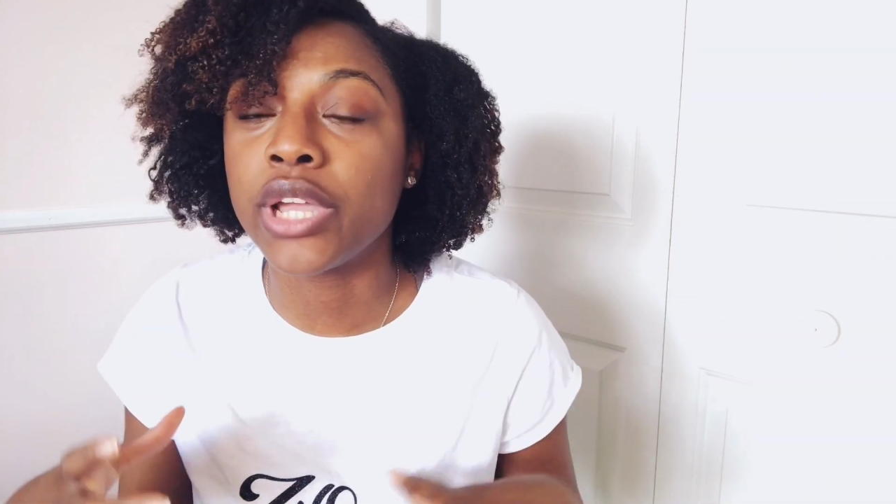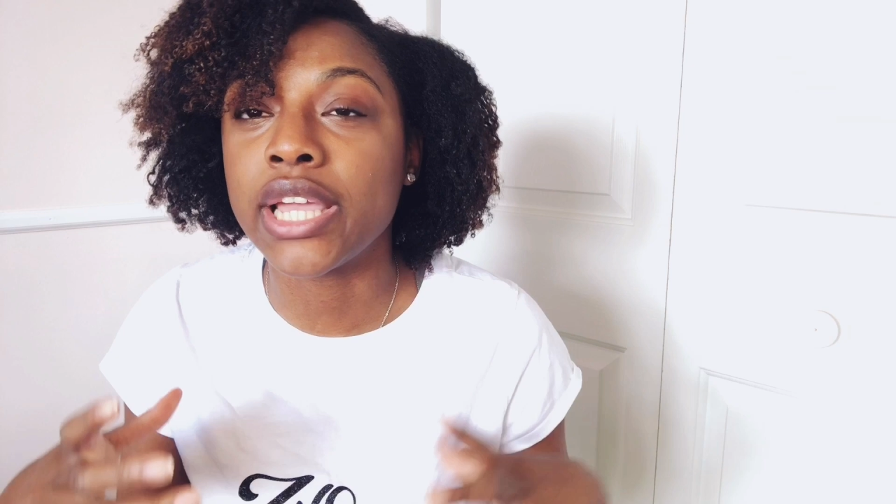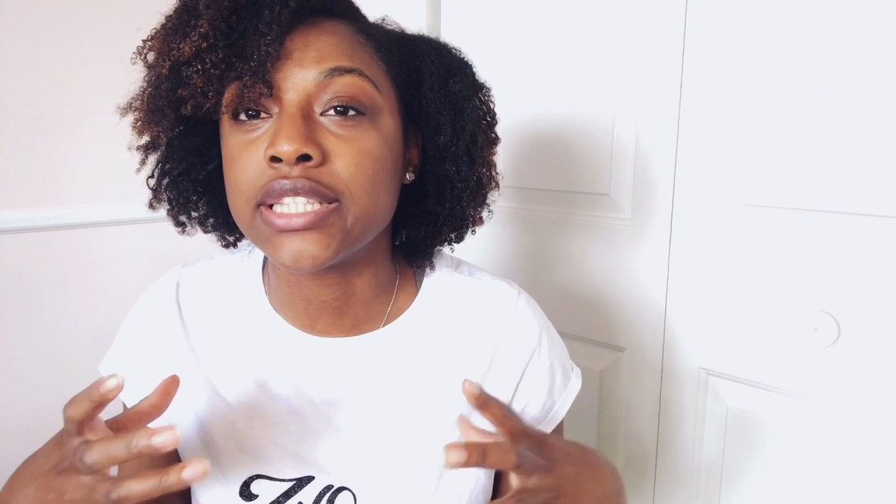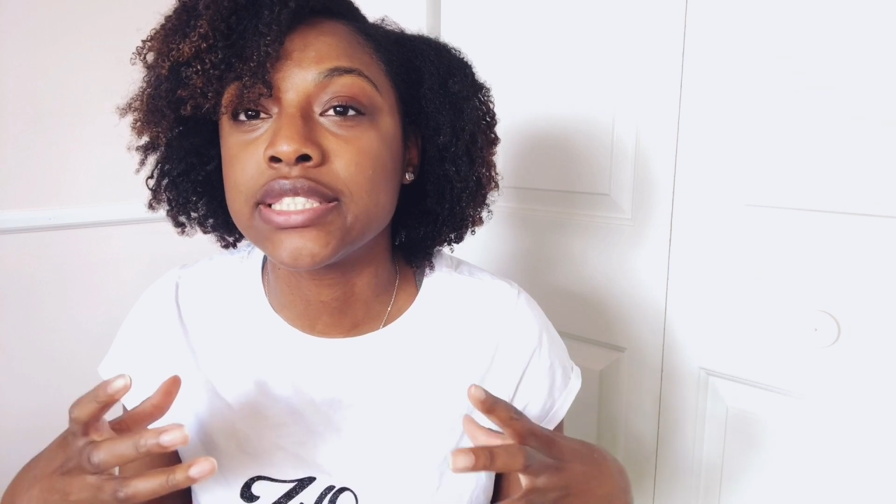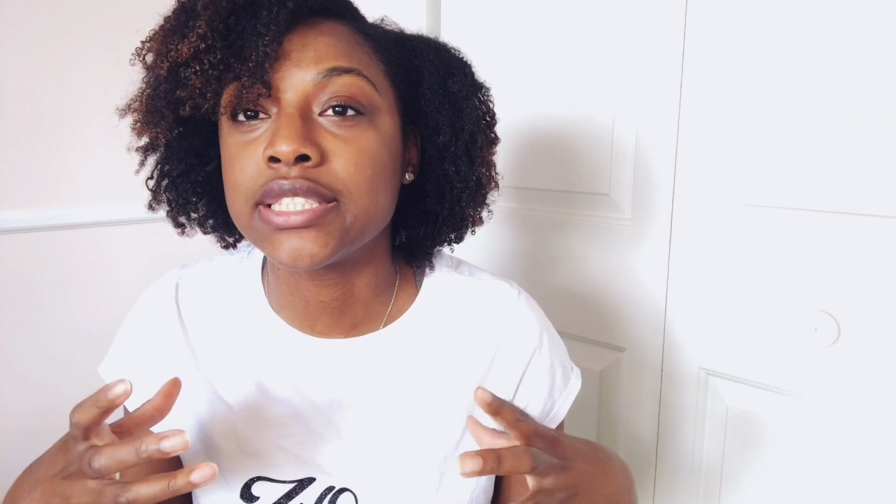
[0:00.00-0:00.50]

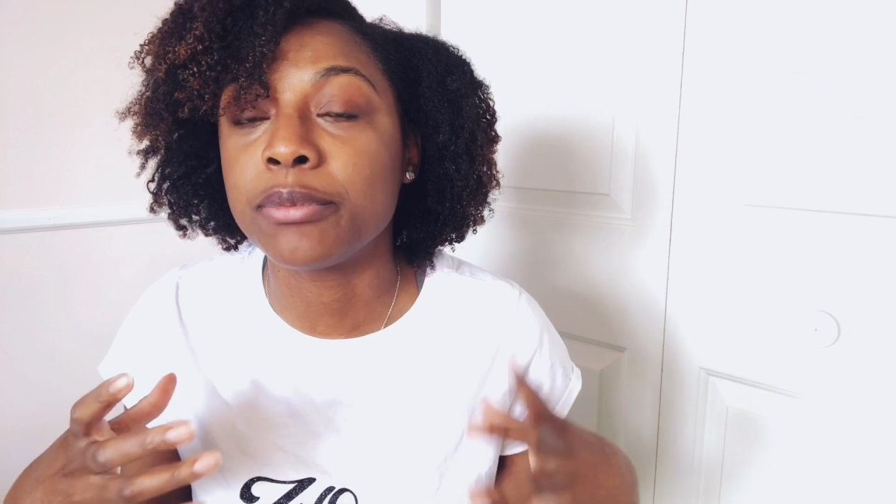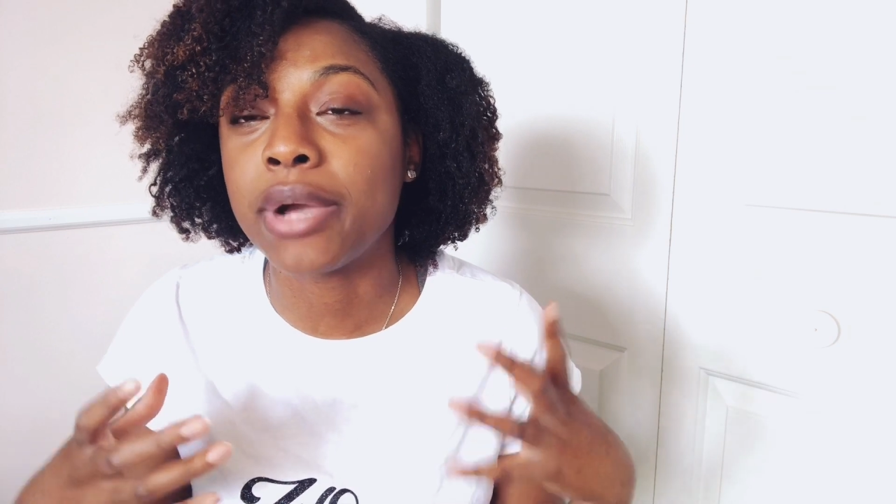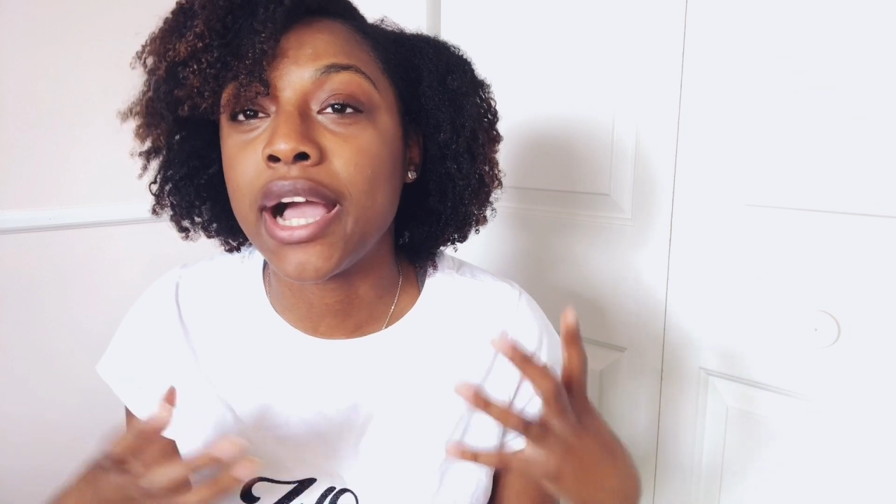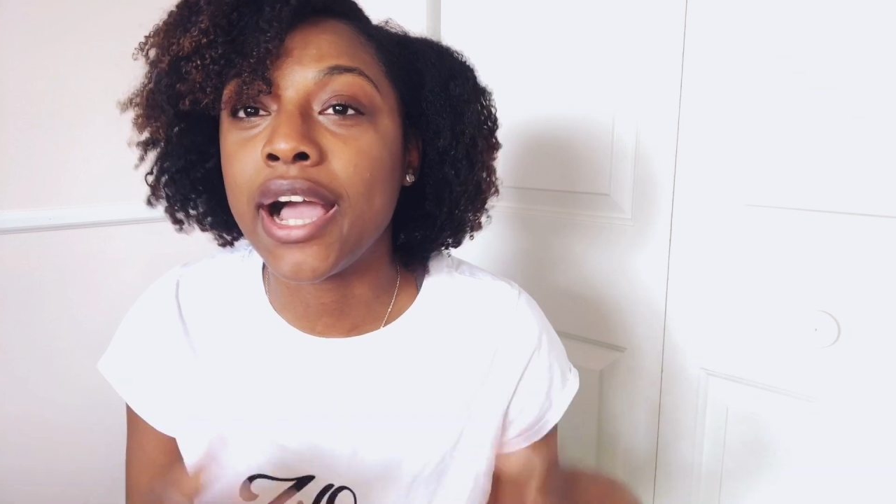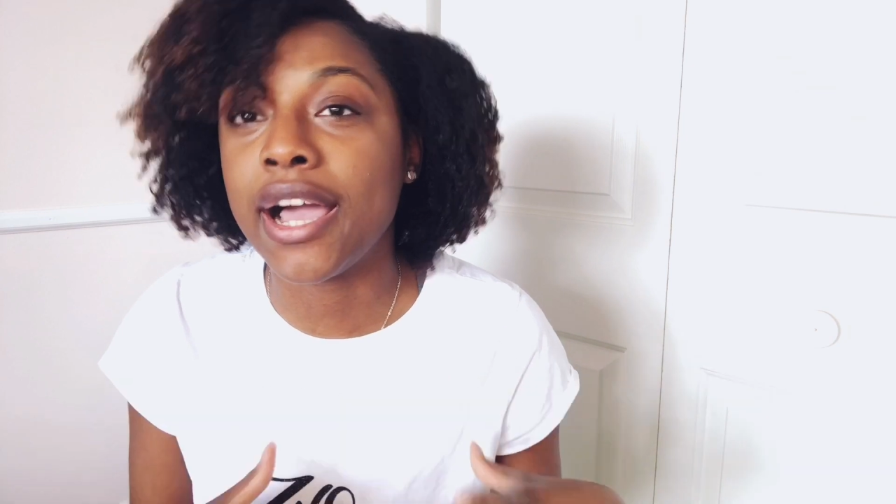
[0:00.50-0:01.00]
in some
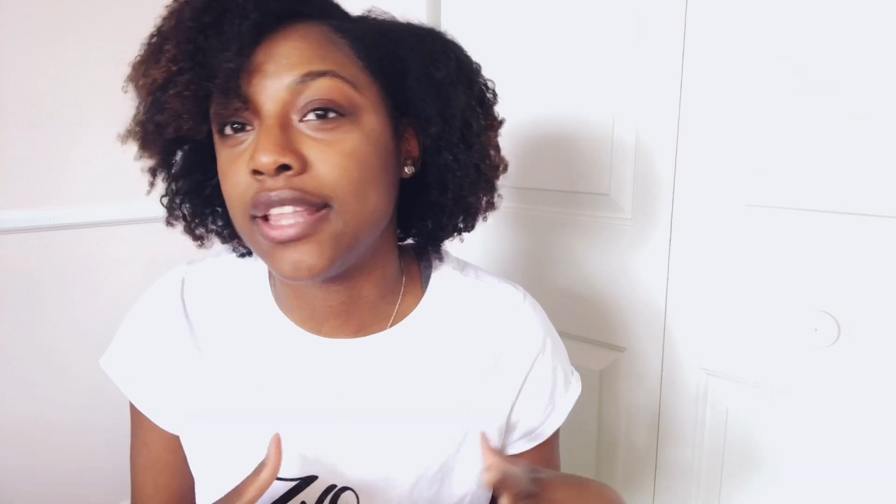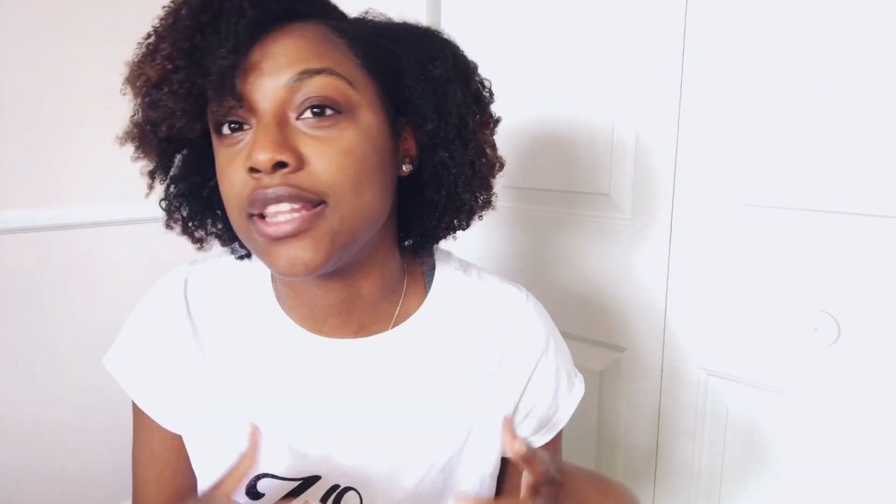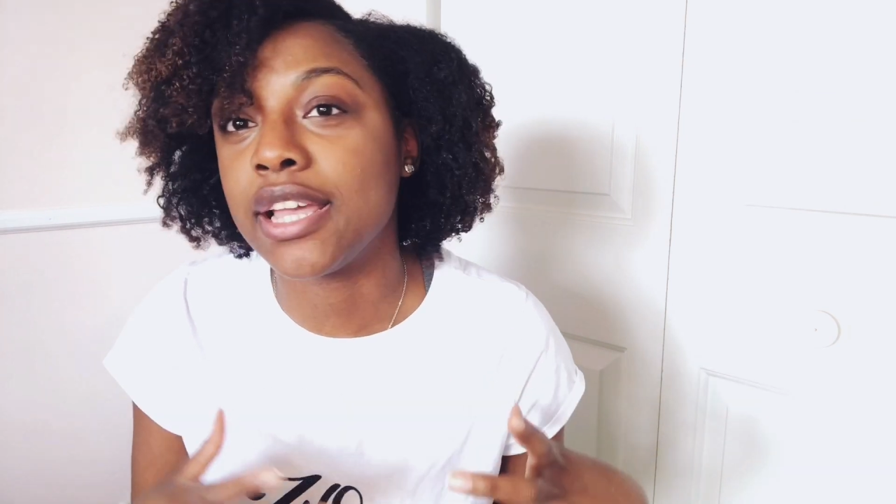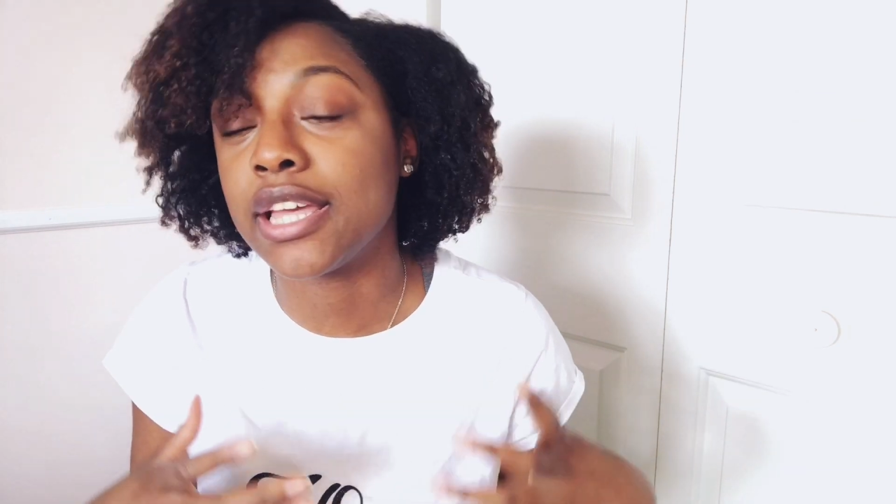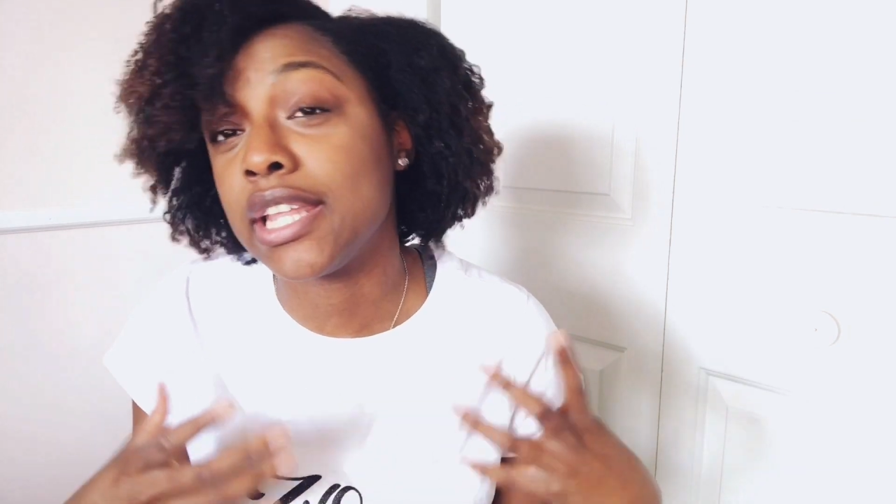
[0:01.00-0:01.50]
hot,
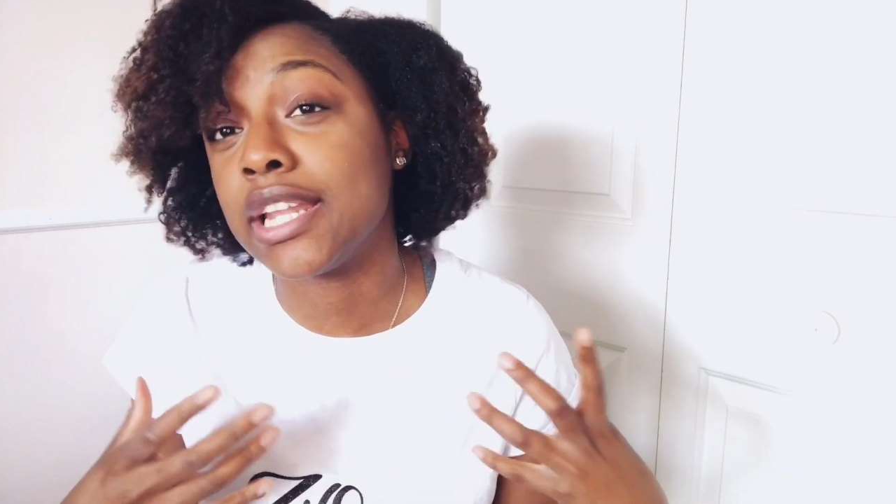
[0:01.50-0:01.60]
like